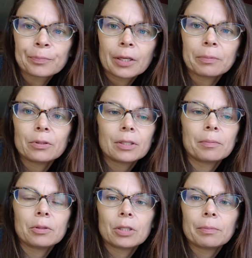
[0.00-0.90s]

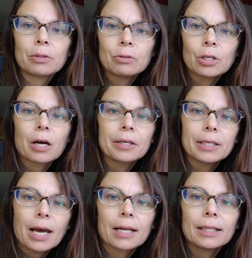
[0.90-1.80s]

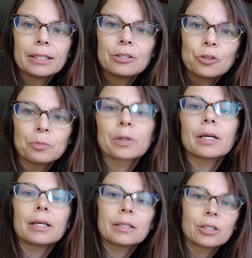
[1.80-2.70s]

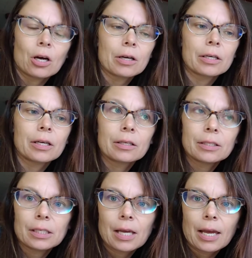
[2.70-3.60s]

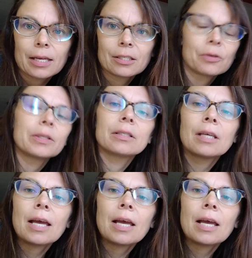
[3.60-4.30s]
www.natalieshumka.ca, so it's